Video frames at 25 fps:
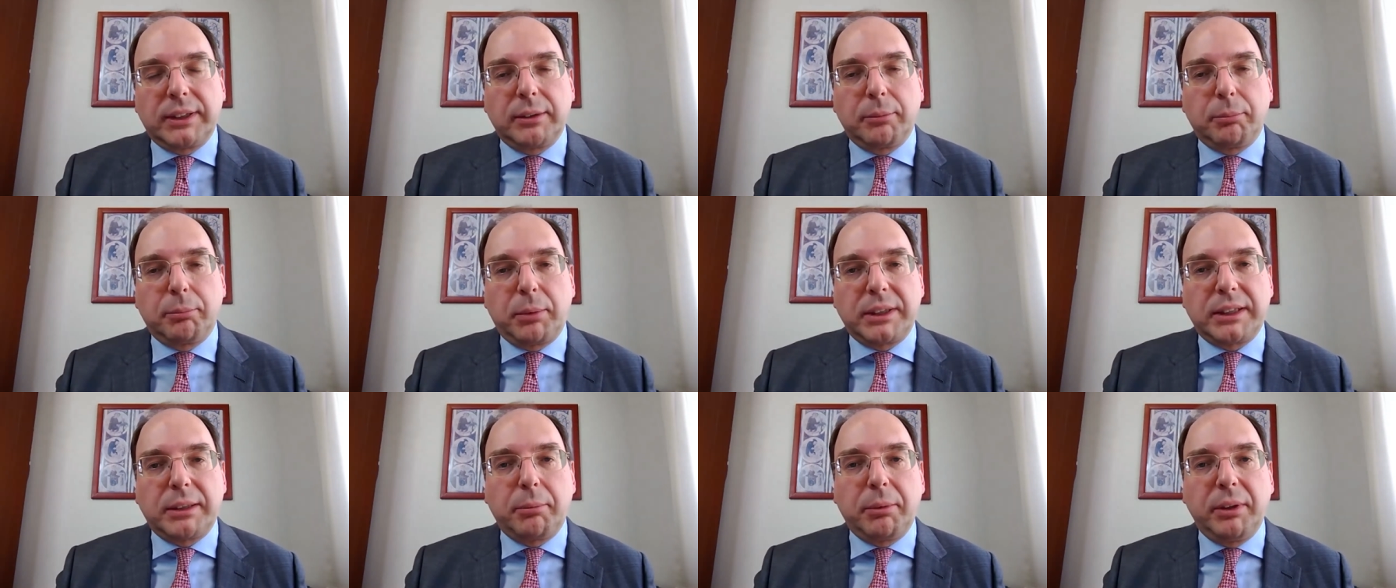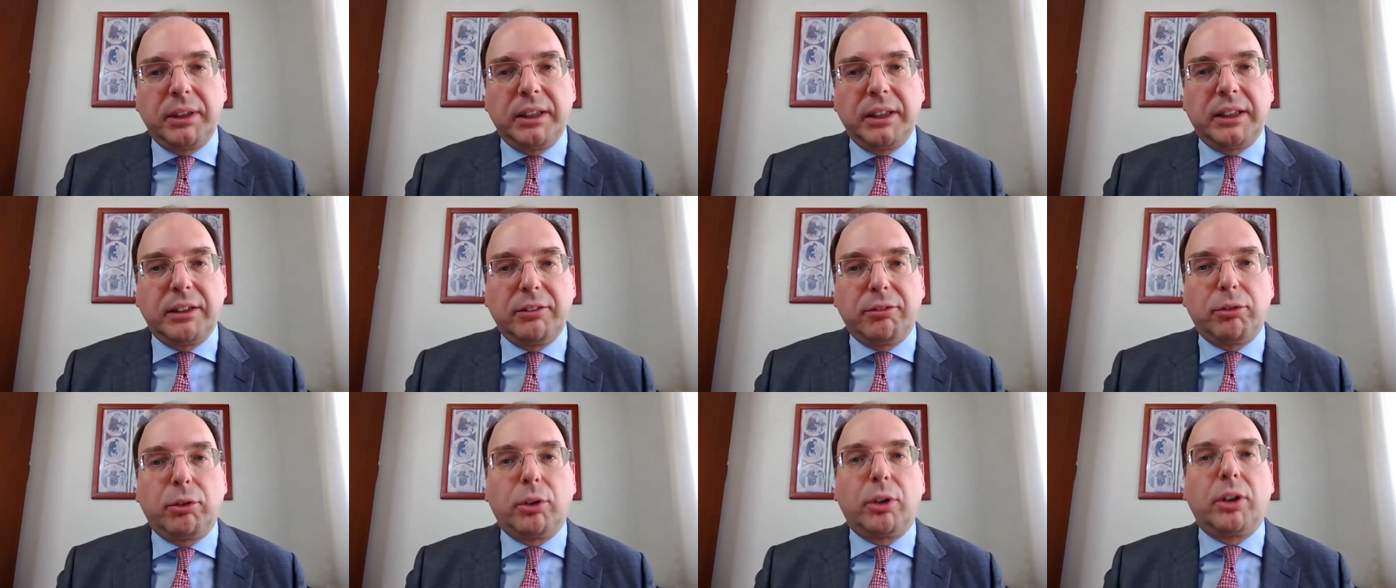
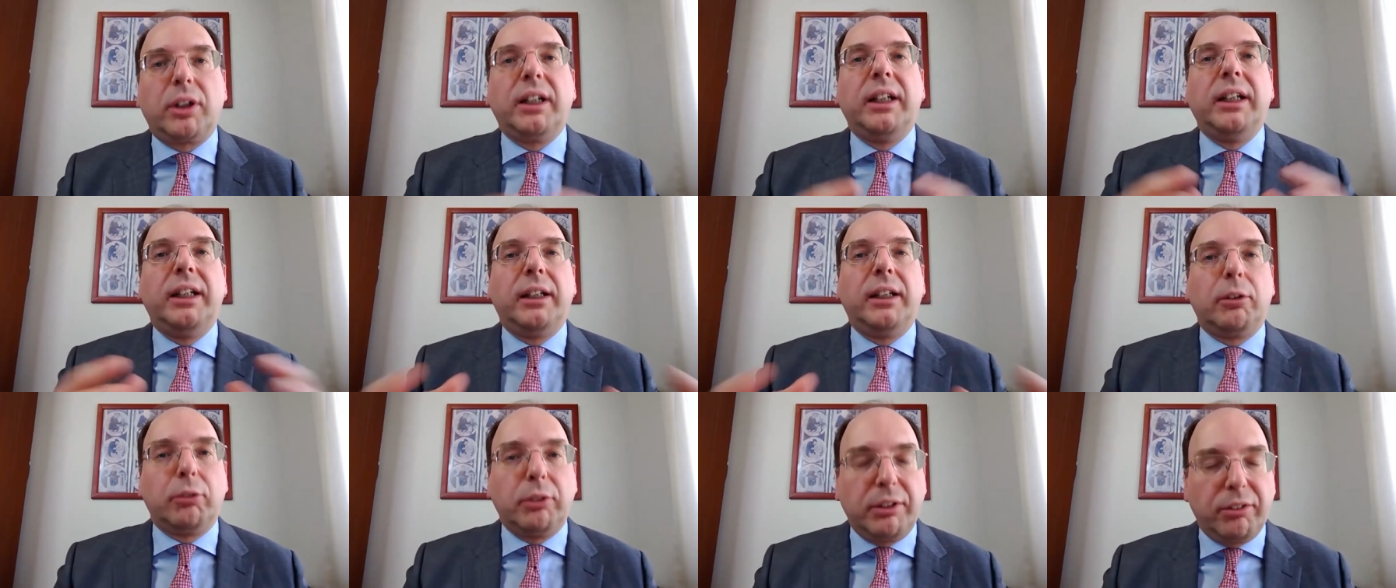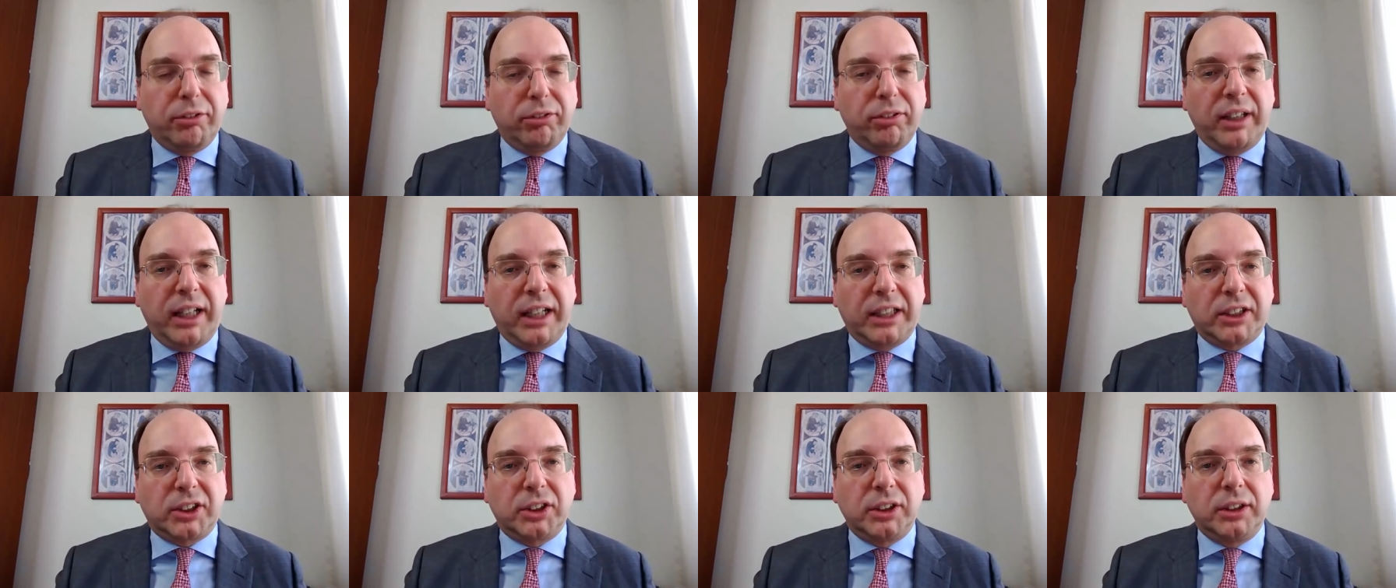possibility for
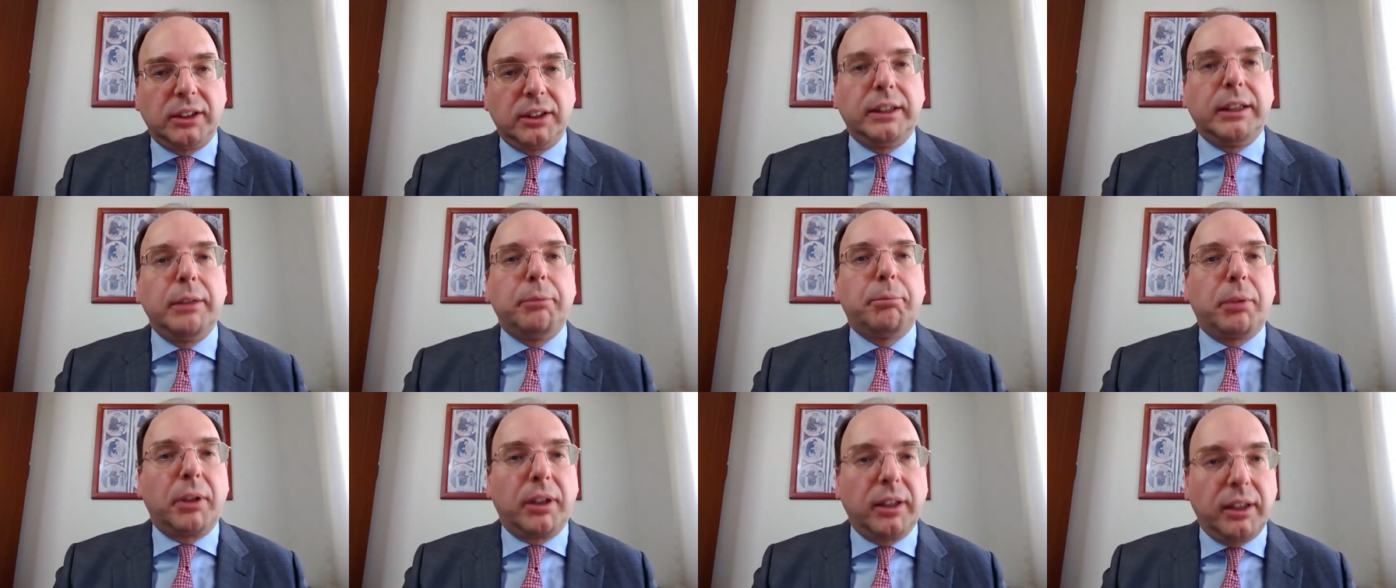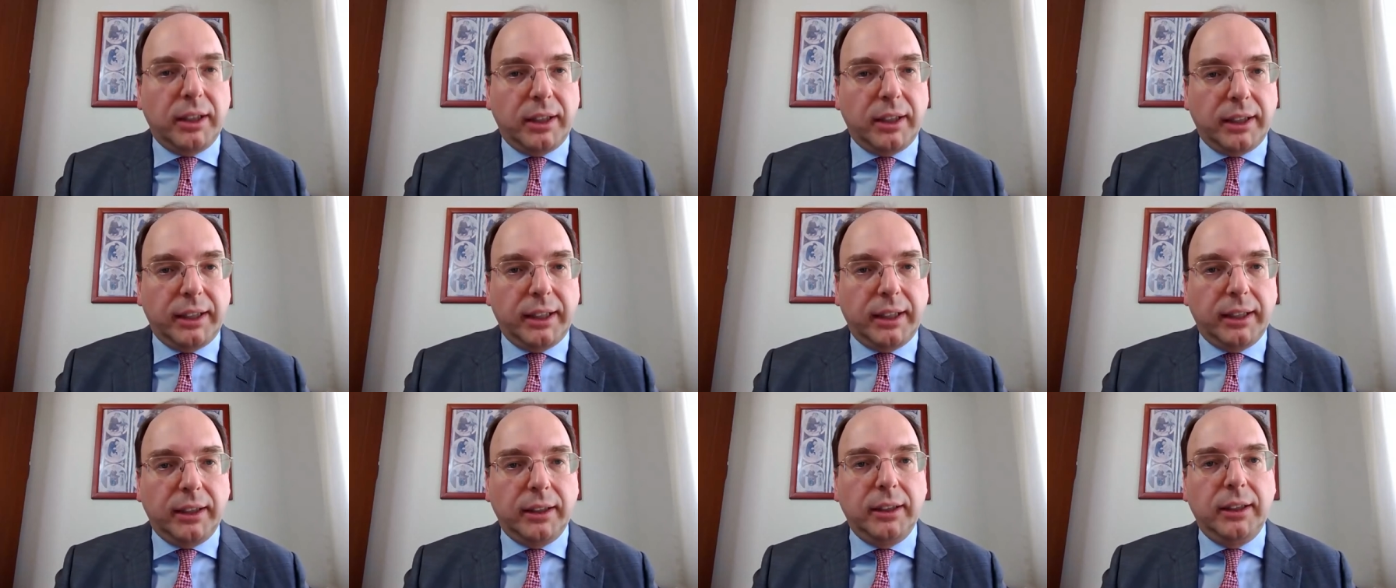reflection, deeper
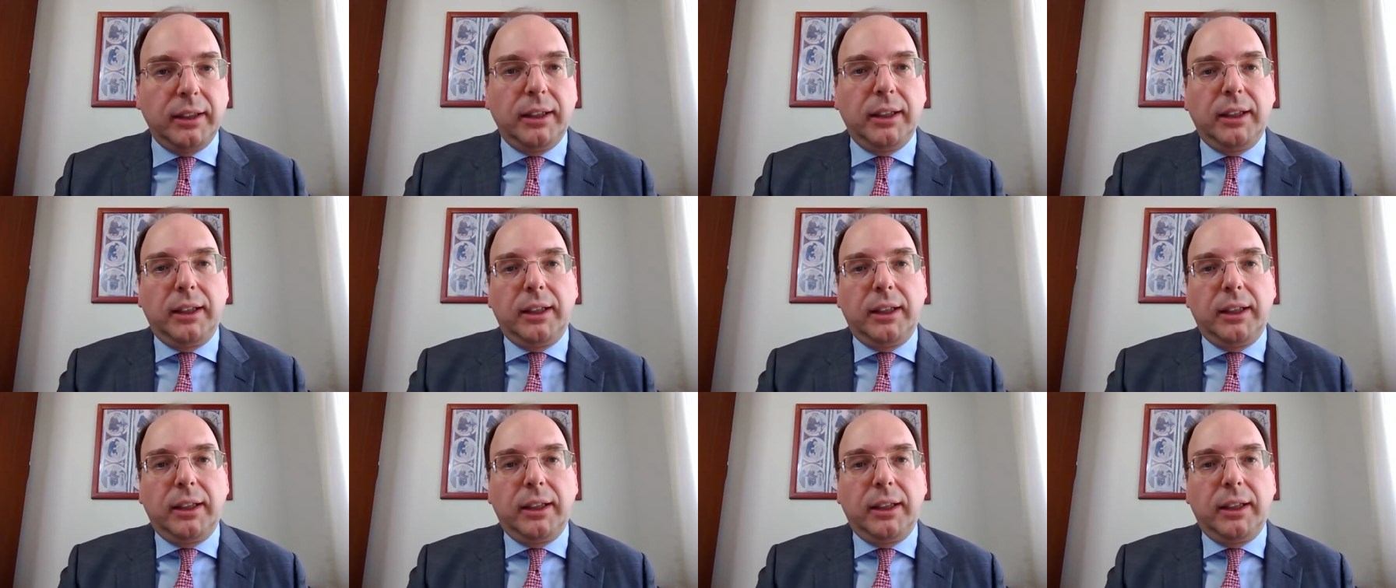learning,